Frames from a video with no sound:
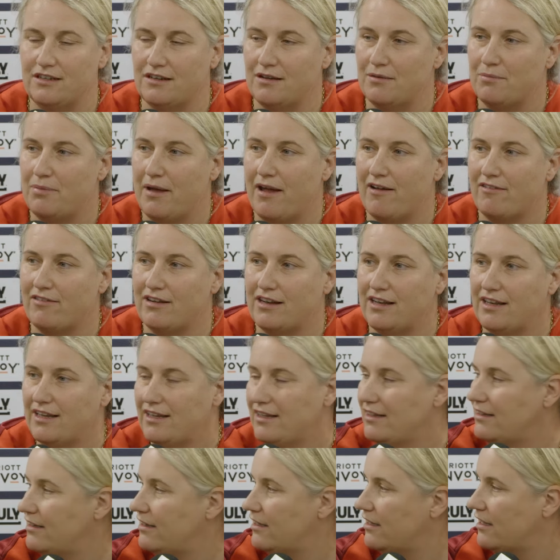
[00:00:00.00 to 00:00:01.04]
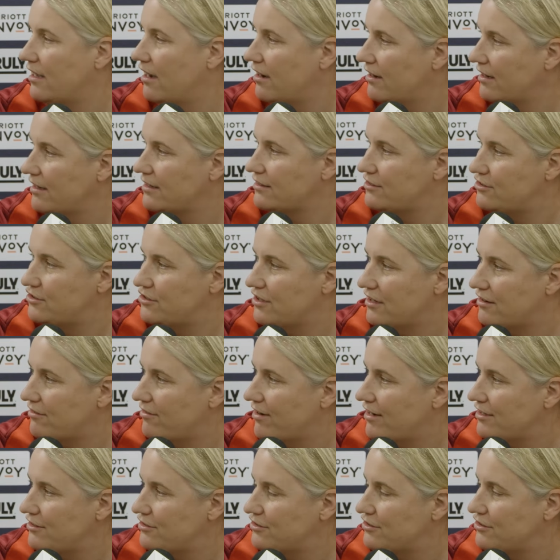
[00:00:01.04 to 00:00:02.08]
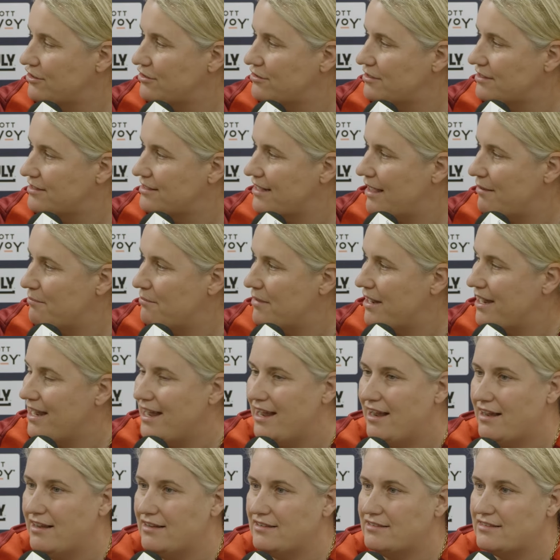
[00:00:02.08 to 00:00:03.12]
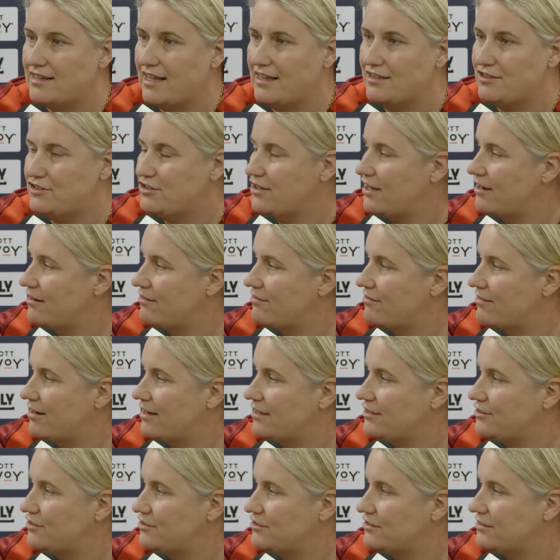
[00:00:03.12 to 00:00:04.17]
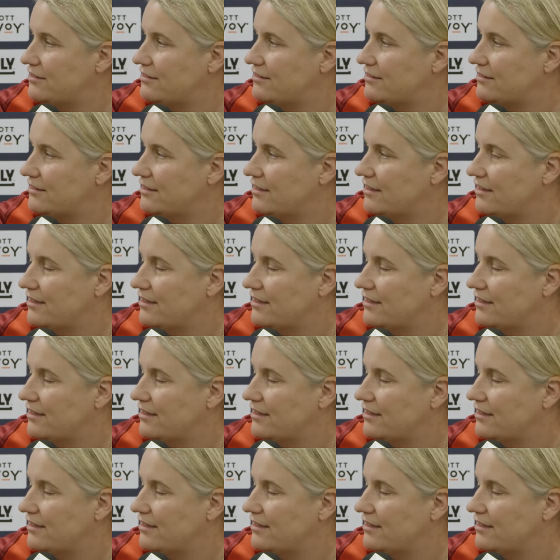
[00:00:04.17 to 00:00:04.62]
that apparently the youngest generation uses. I did not know that. Is that generation?